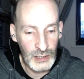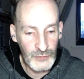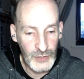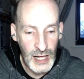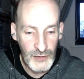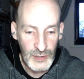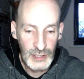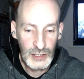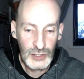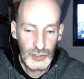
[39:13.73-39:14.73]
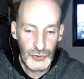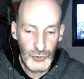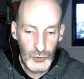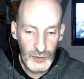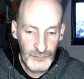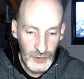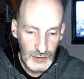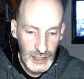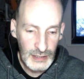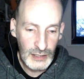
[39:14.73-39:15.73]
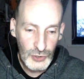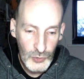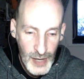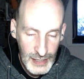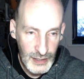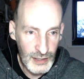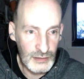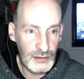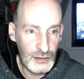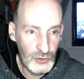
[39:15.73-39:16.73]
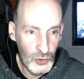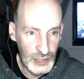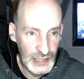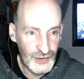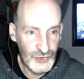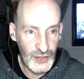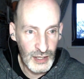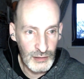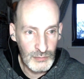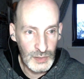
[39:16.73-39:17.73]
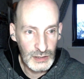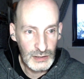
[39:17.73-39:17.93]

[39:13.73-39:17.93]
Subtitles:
have your front end and your back end all in the same